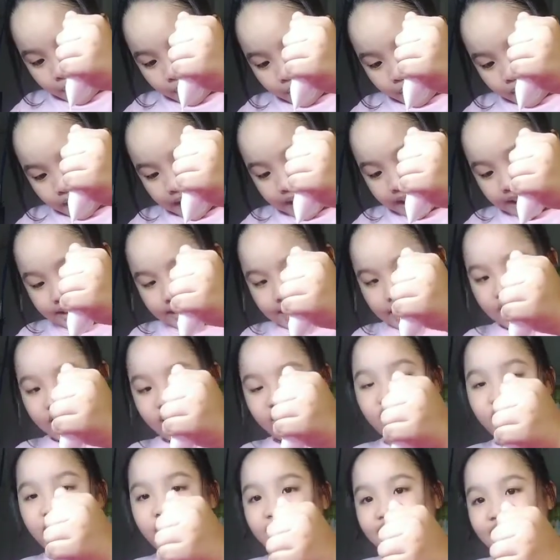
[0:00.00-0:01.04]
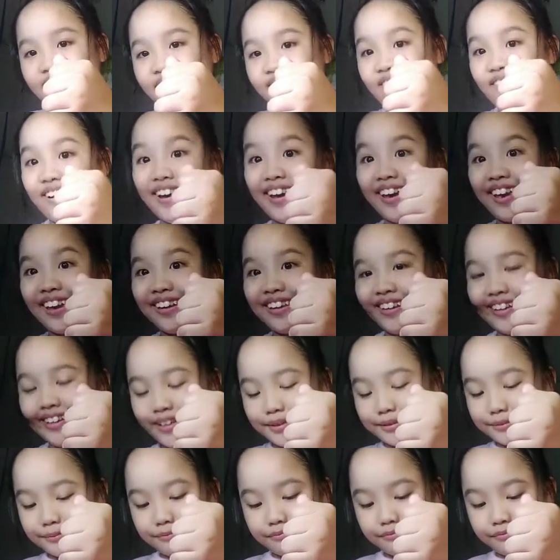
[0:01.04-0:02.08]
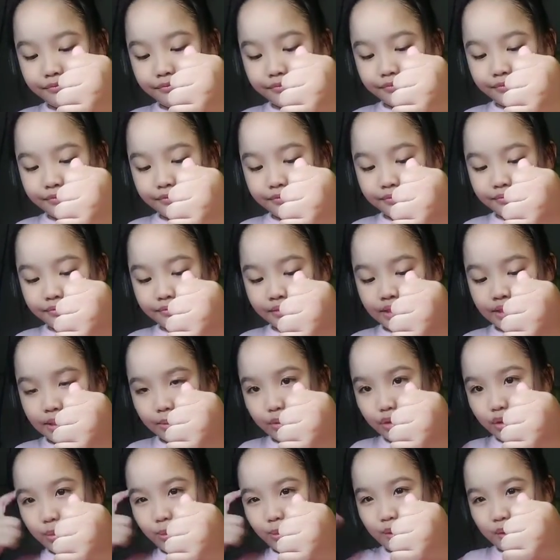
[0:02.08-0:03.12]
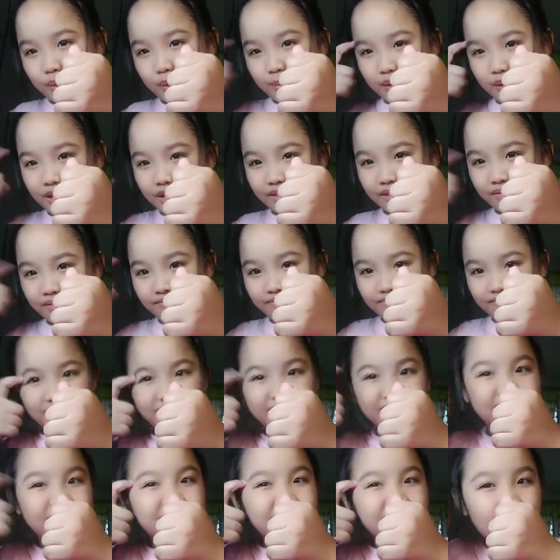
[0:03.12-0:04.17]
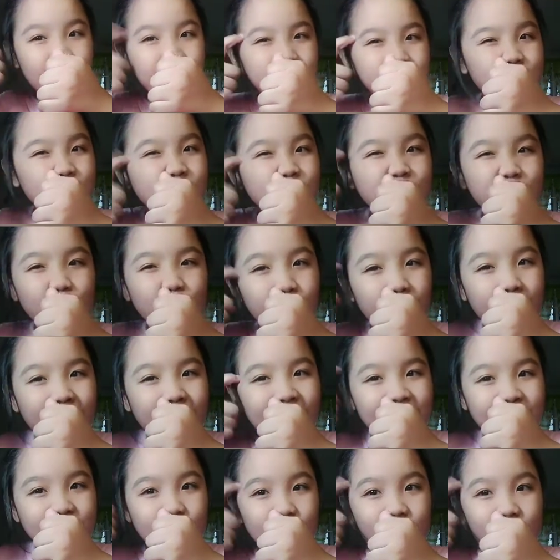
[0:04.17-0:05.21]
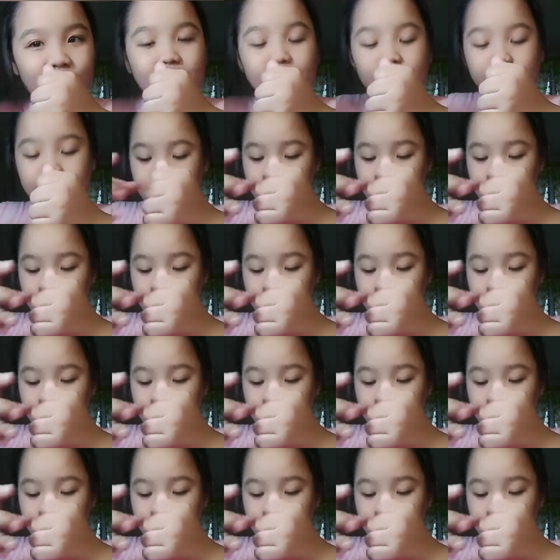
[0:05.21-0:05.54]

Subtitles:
like decorating, right? I'm super smart. Use your brain, guys, okay?